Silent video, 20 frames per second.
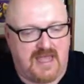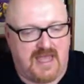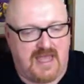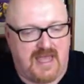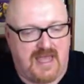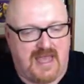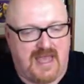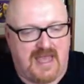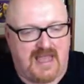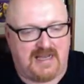
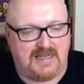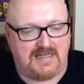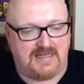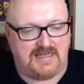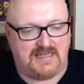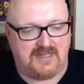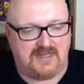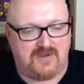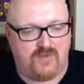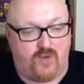
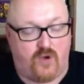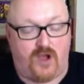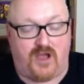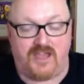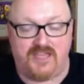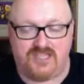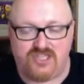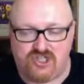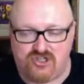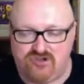And what
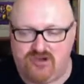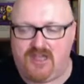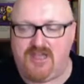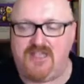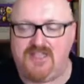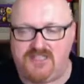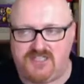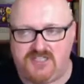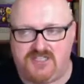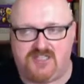I
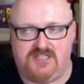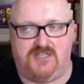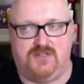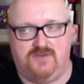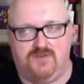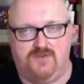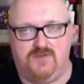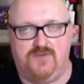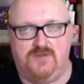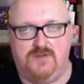tried to
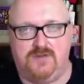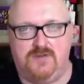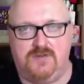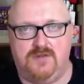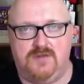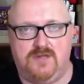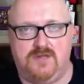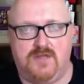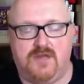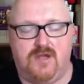do
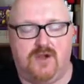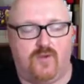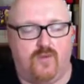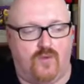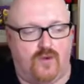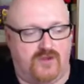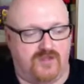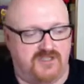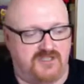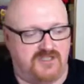
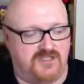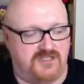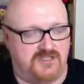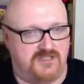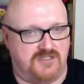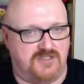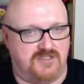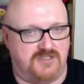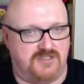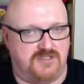was
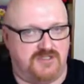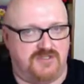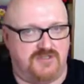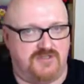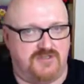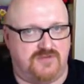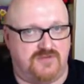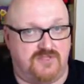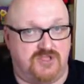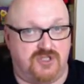
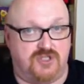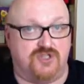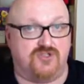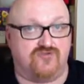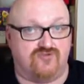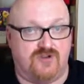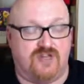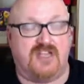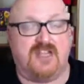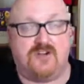just
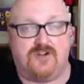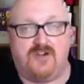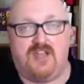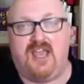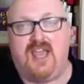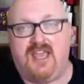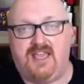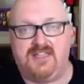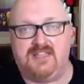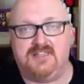
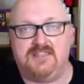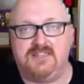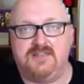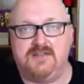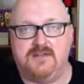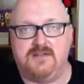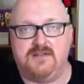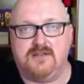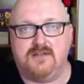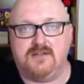recreate
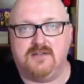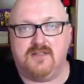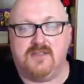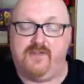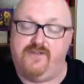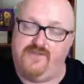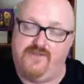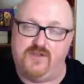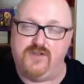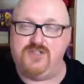
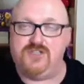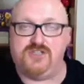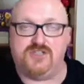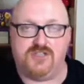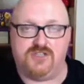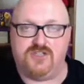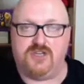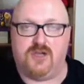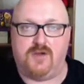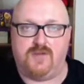the
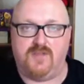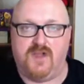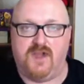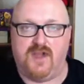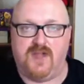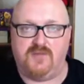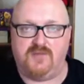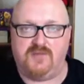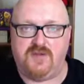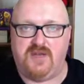Funster show that
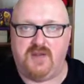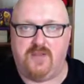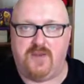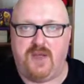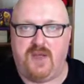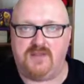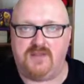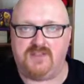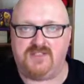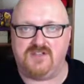I'd been a
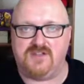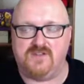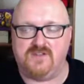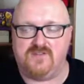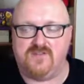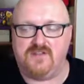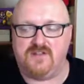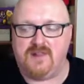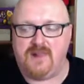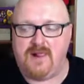part
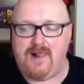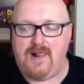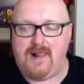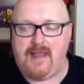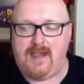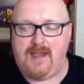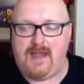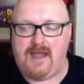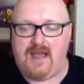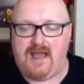of.
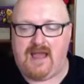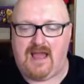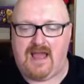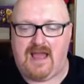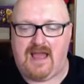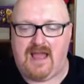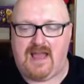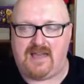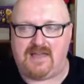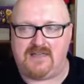
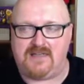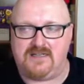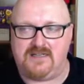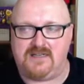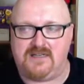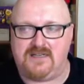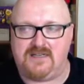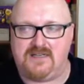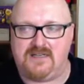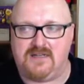
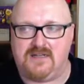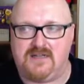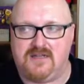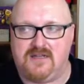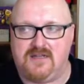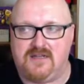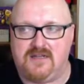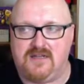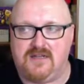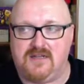And
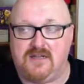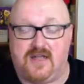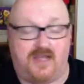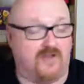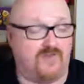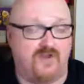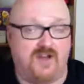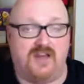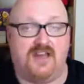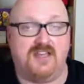I
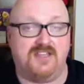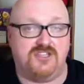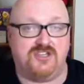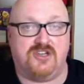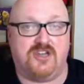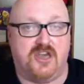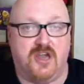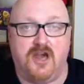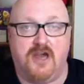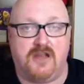realised you
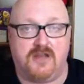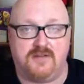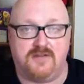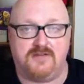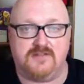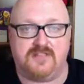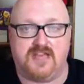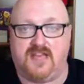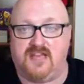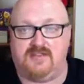can't.
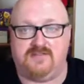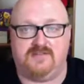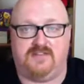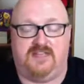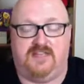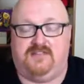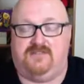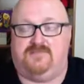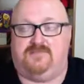That it